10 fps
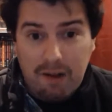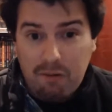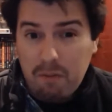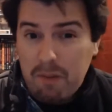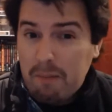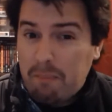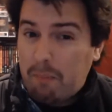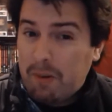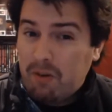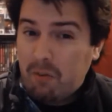Aquaman,
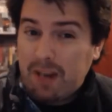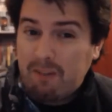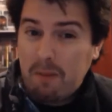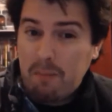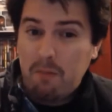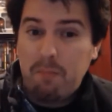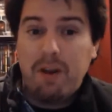probably do an Aquaman movie,